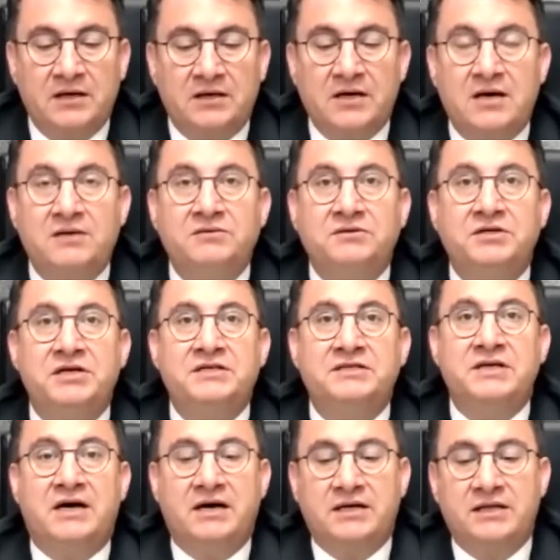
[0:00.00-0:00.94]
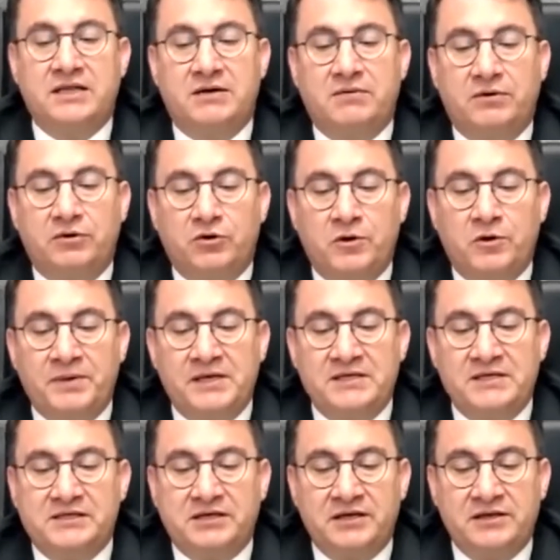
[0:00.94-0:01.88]
Countries are
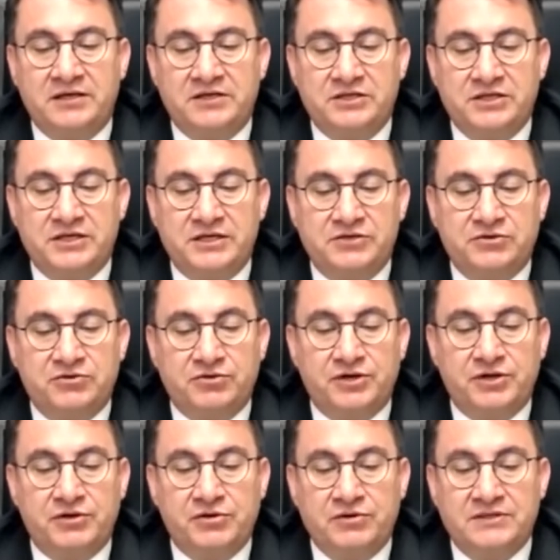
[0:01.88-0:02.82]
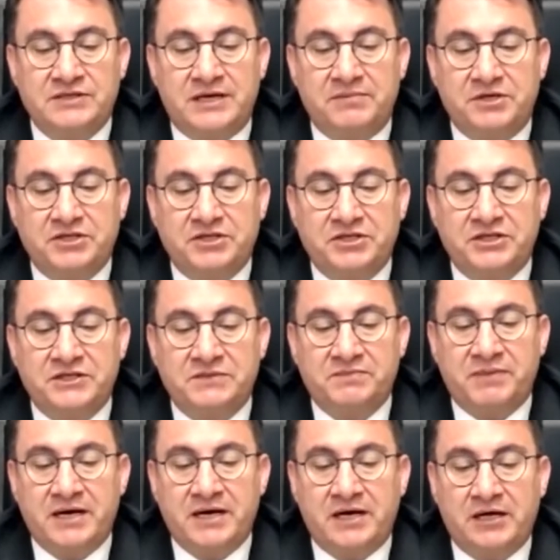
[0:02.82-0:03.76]
developing strategies to reduce
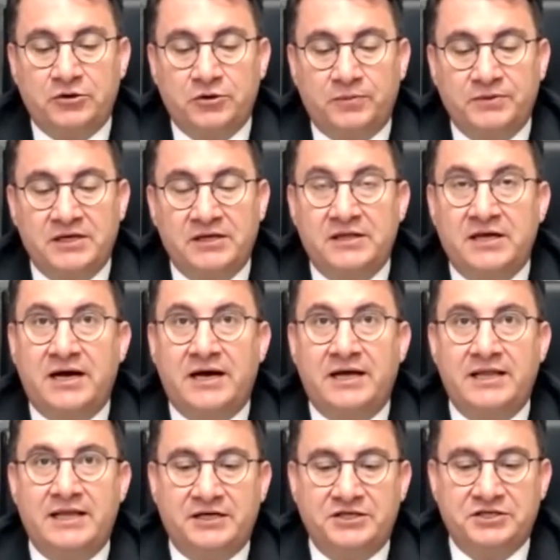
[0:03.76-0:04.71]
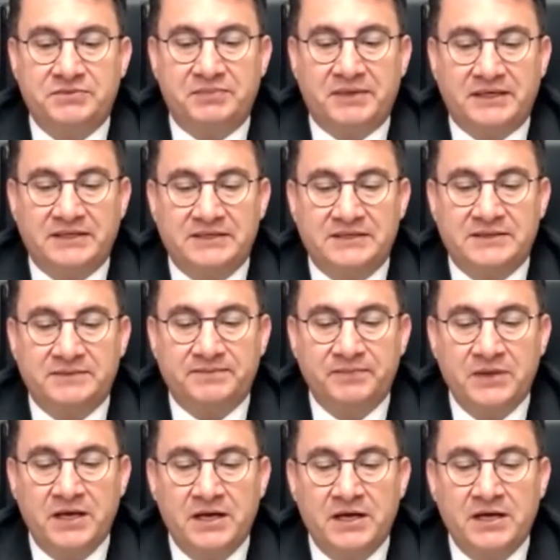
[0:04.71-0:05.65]
emissions by adopting the energy mix.
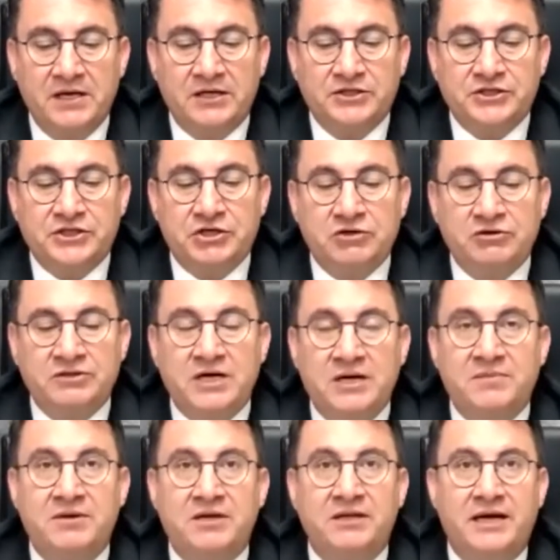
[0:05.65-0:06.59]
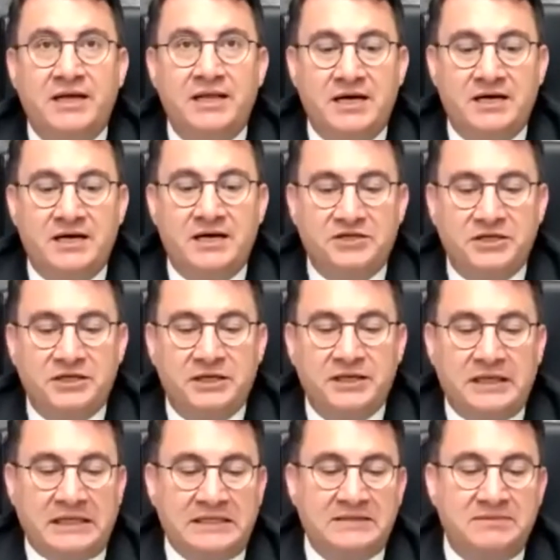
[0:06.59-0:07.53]
Geothermal
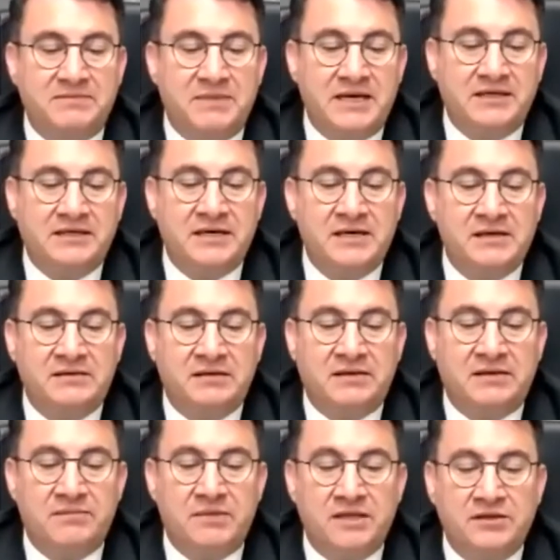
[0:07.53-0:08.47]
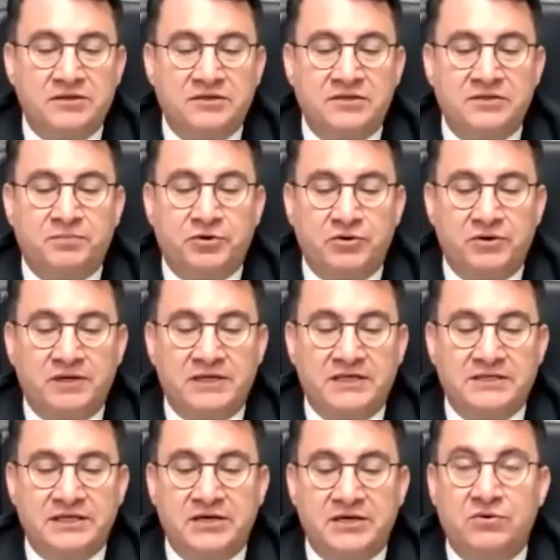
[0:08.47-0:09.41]
energy is making tremendous
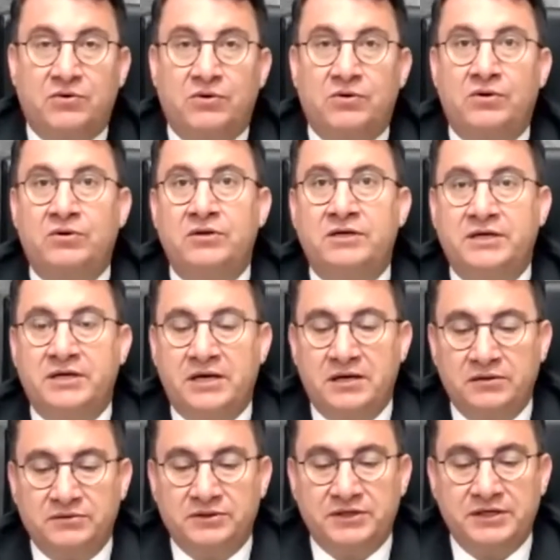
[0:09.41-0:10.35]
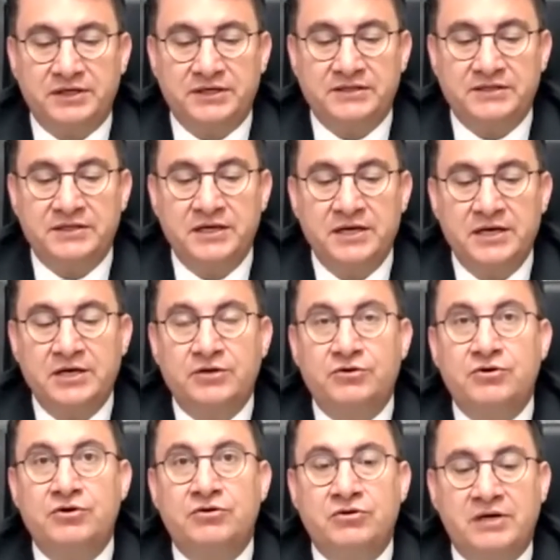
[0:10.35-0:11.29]
progress in all countries
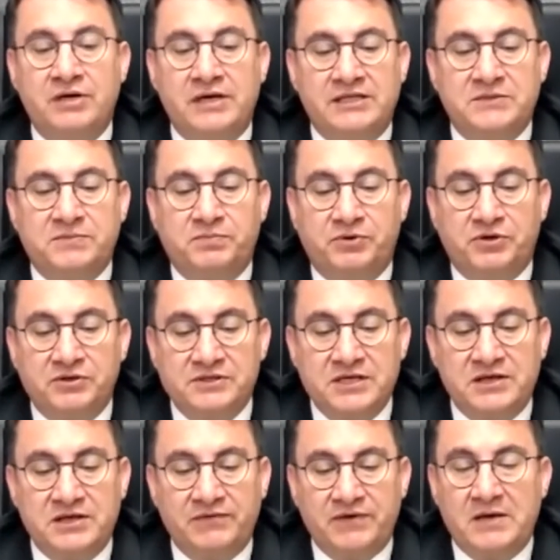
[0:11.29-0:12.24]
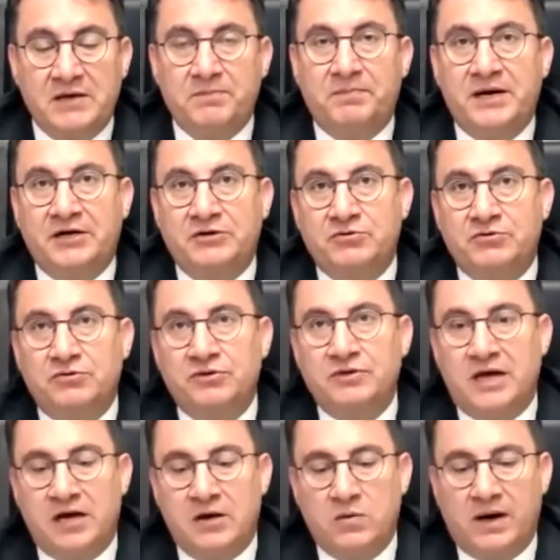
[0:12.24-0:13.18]
due to its positive impact on
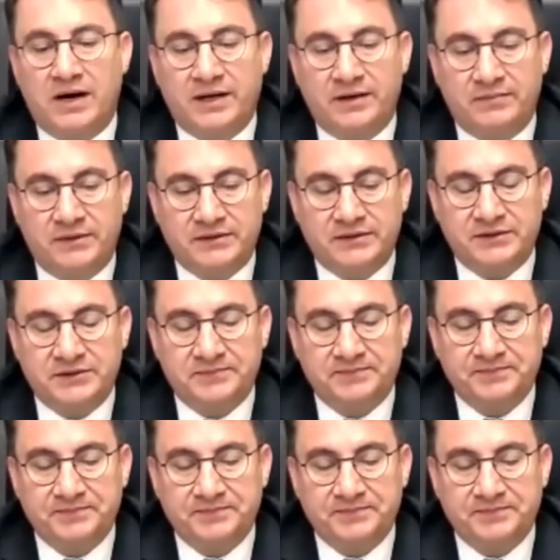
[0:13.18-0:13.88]
the environment.